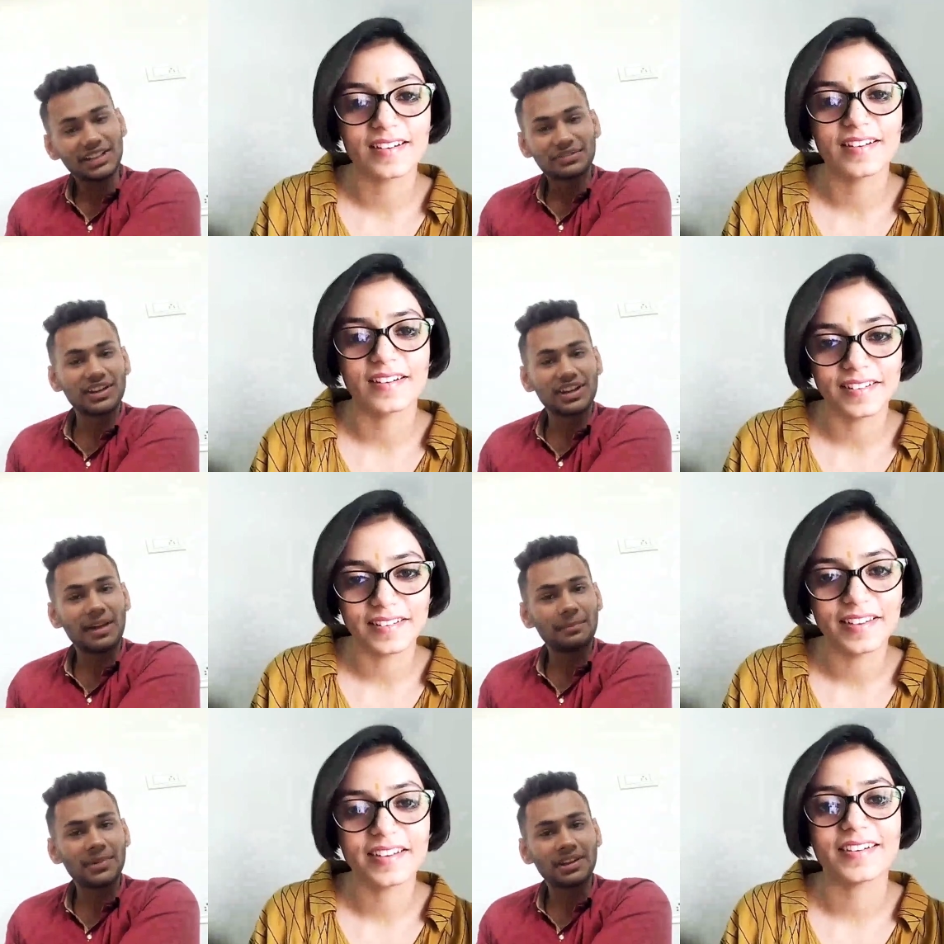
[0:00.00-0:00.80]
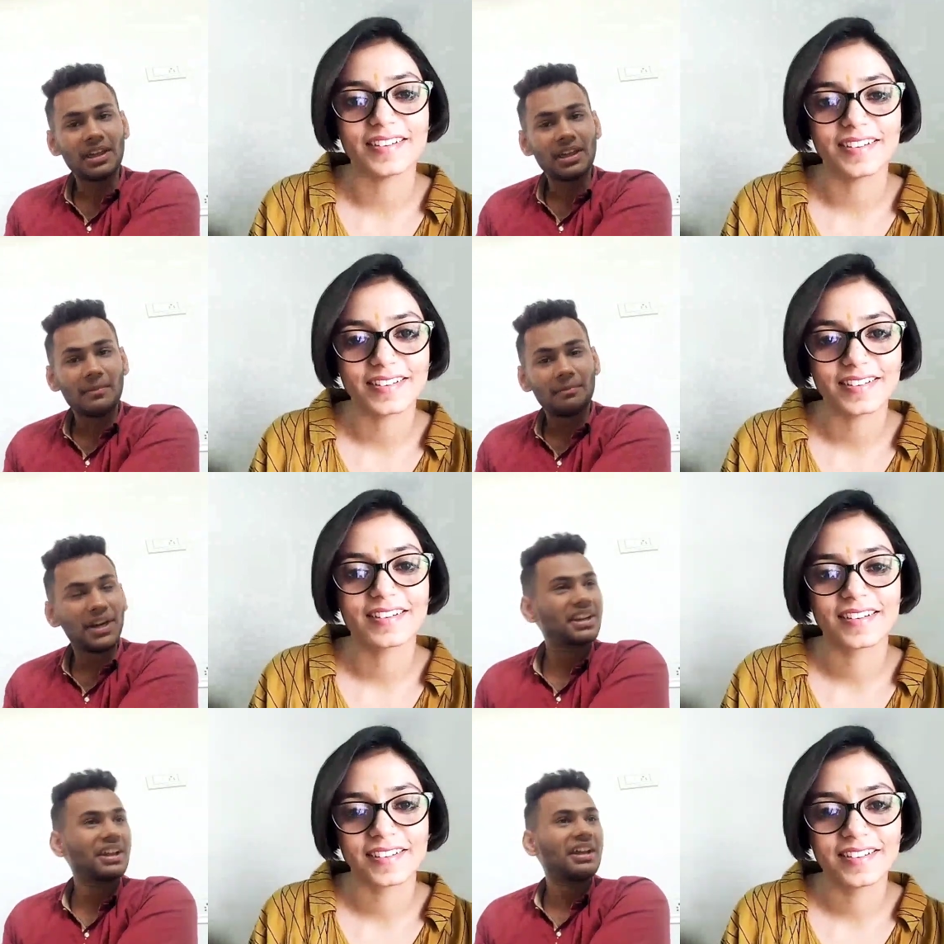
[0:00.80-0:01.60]
Speaker 1: That's what happened.
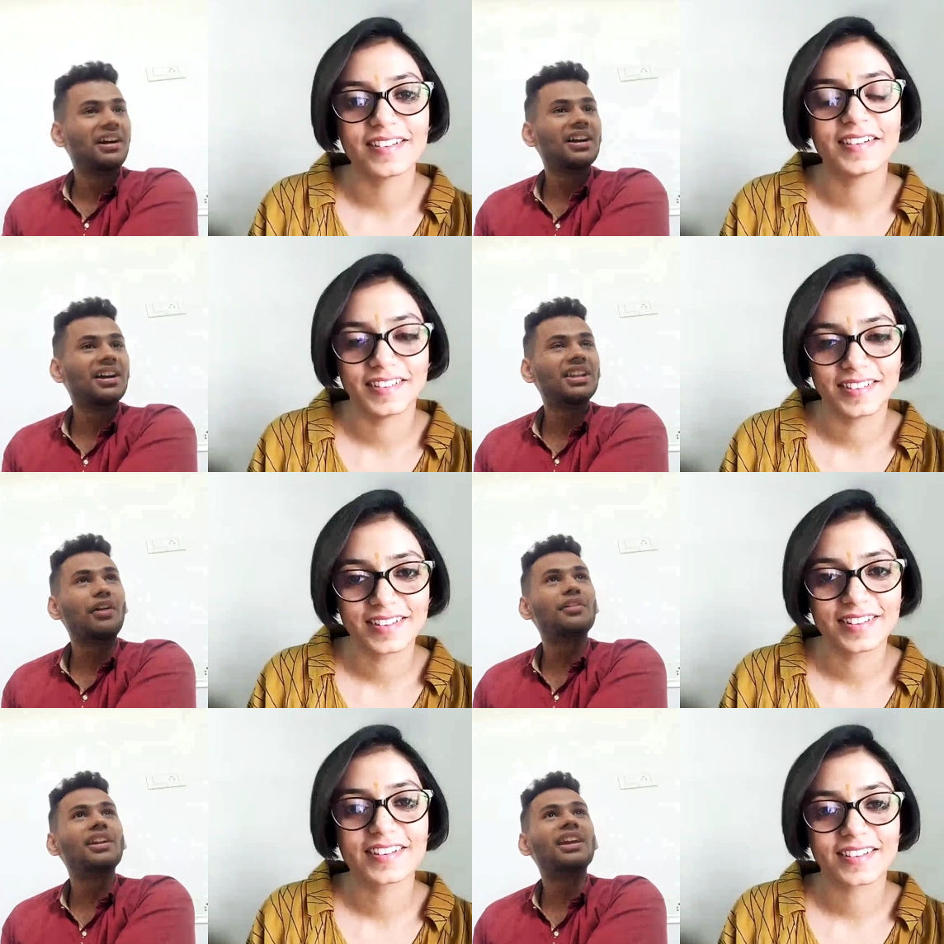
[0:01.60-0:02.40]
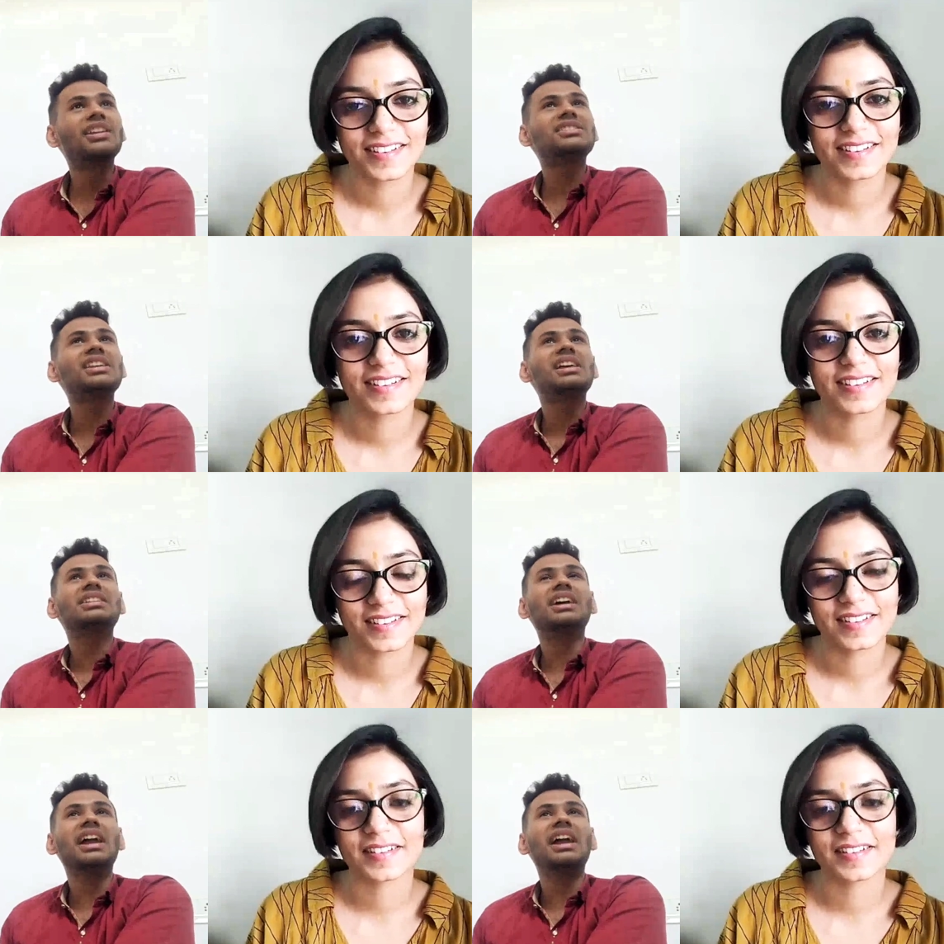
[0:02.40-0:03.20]
But nowadays,
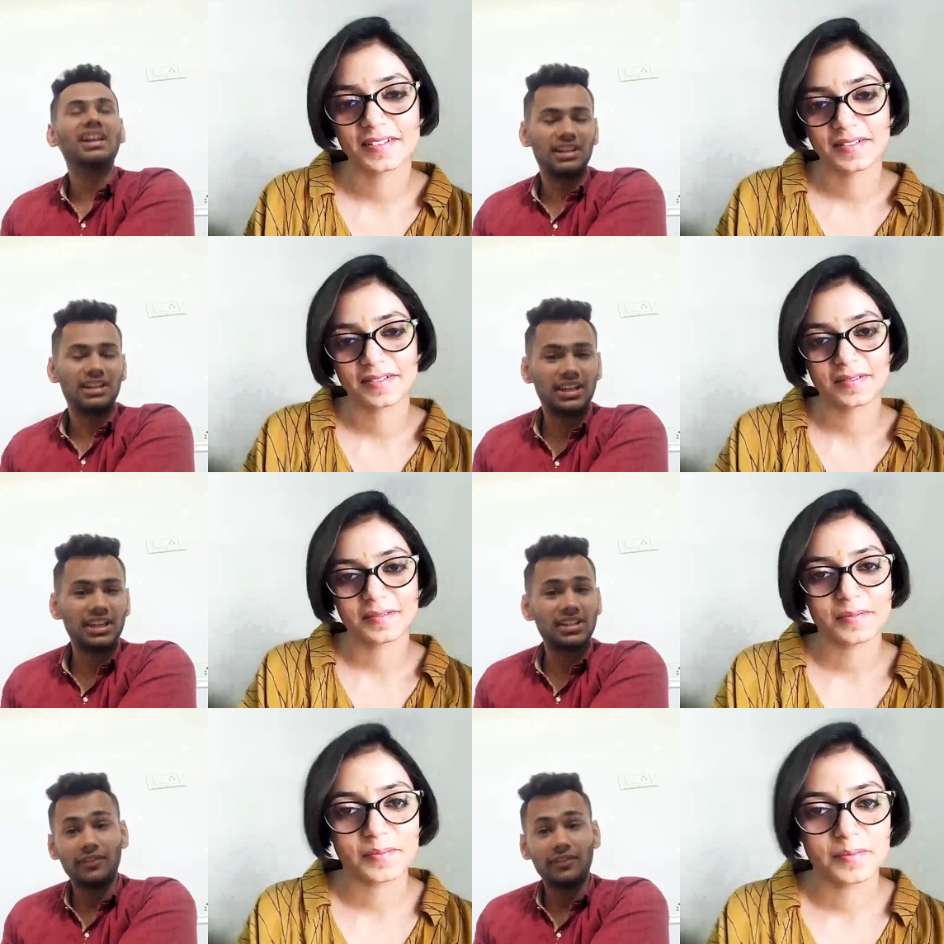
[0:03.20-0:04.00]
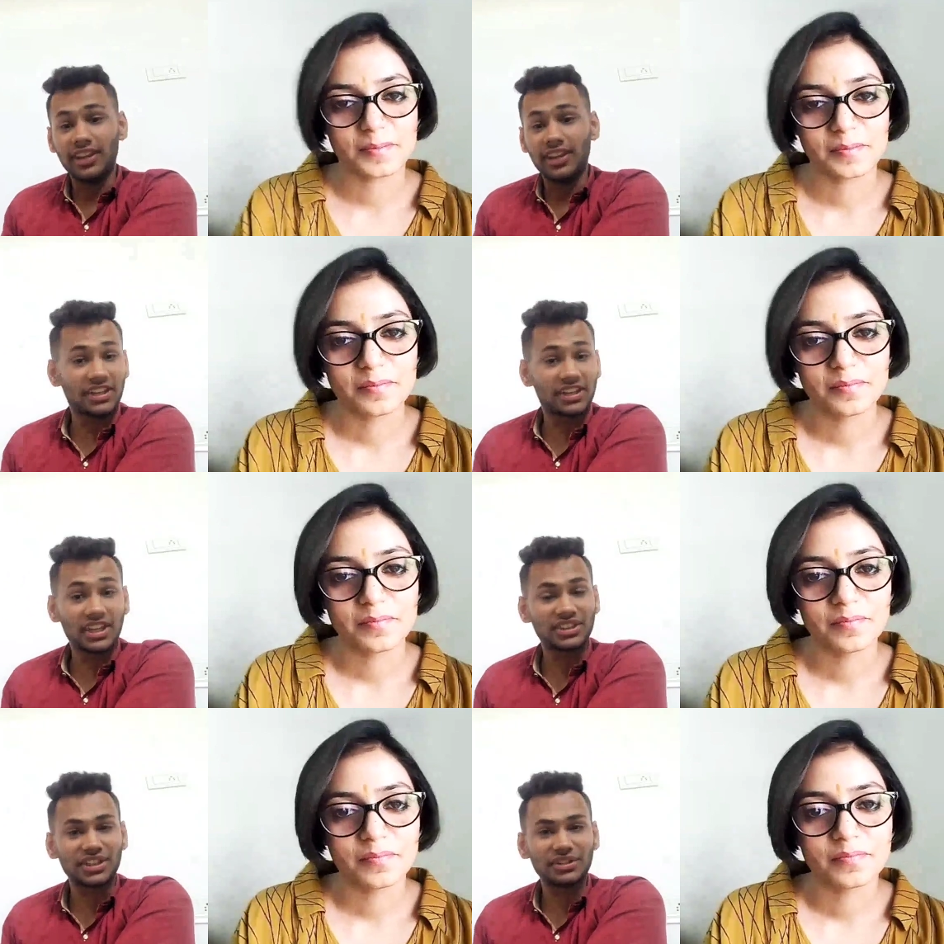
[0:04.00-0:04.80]
it is a very
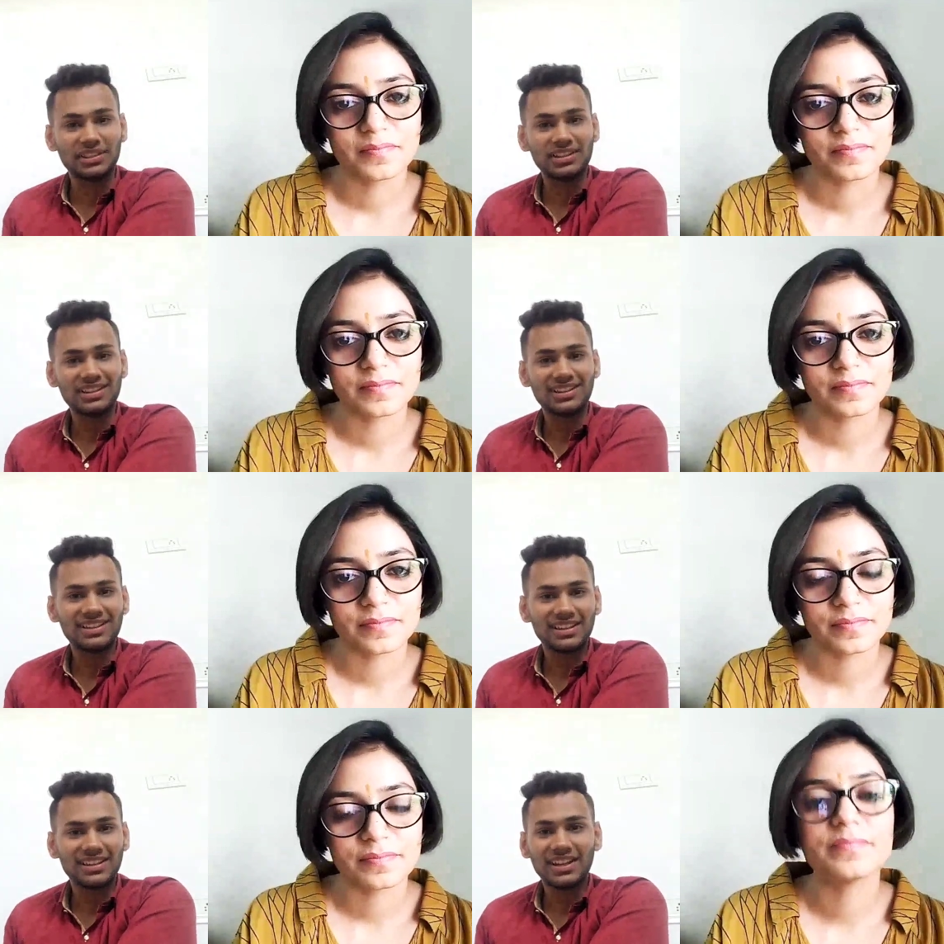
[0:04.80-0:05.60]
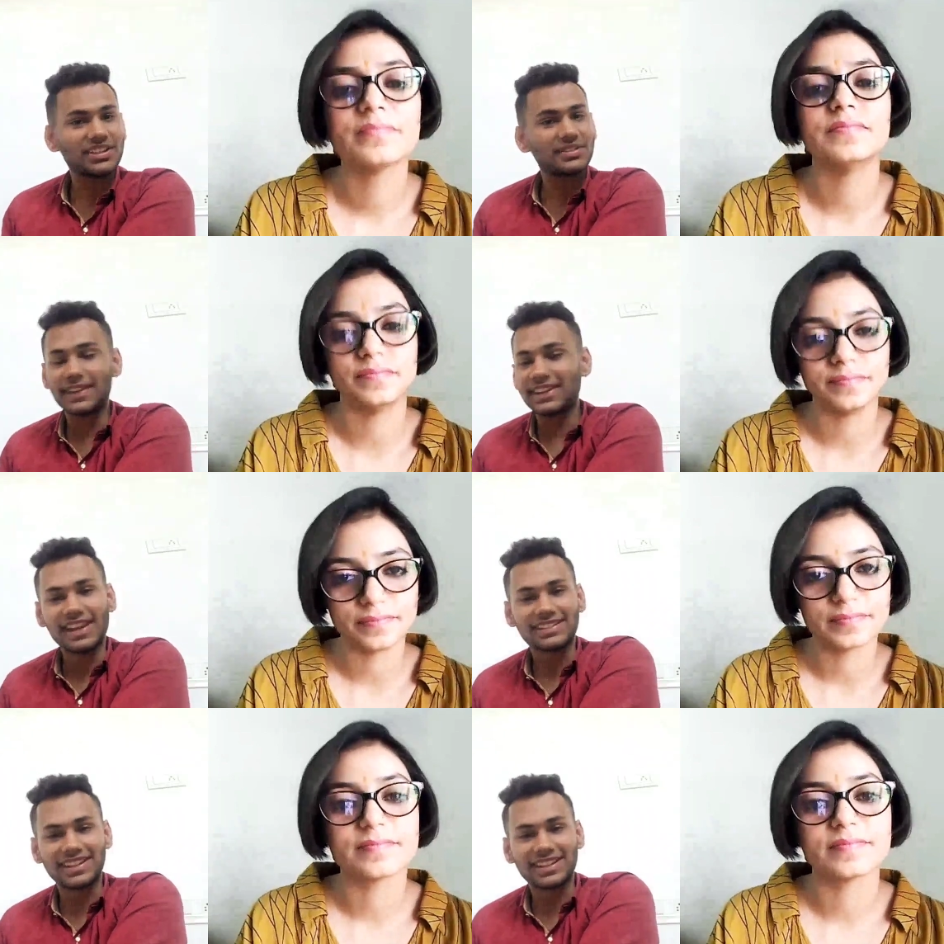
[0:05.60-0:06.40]
hectic schedule. It is
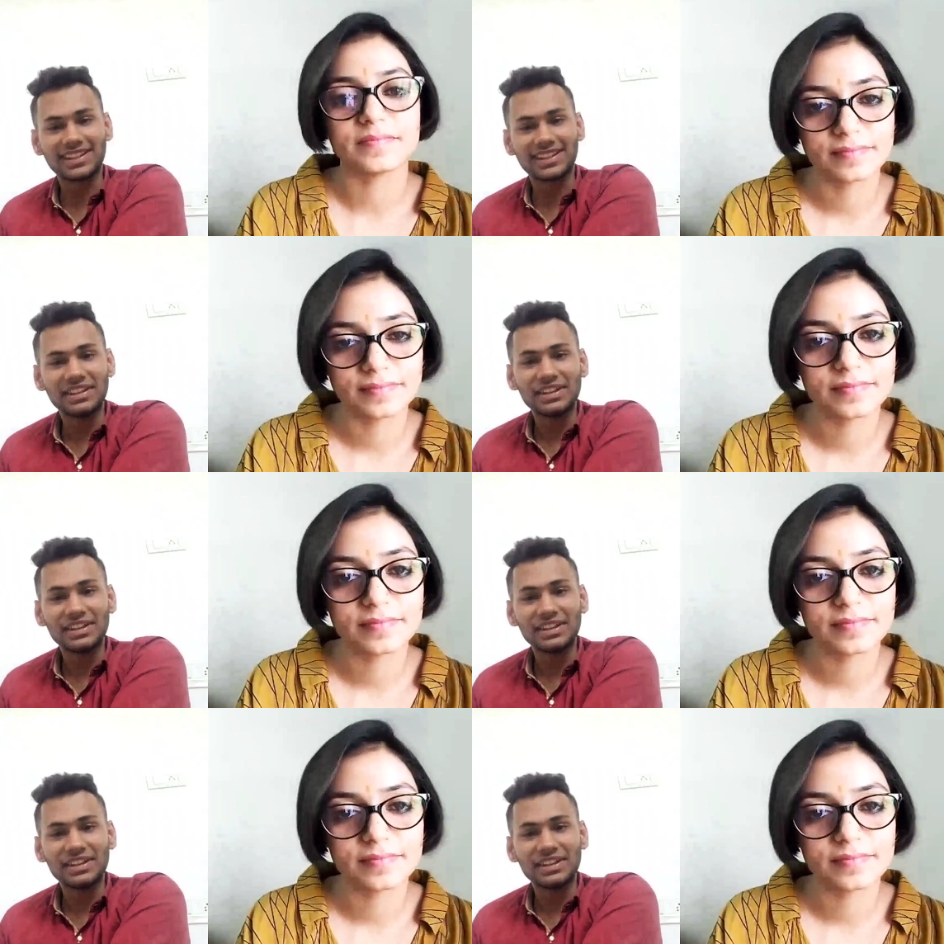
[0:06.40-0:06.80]
very hectic.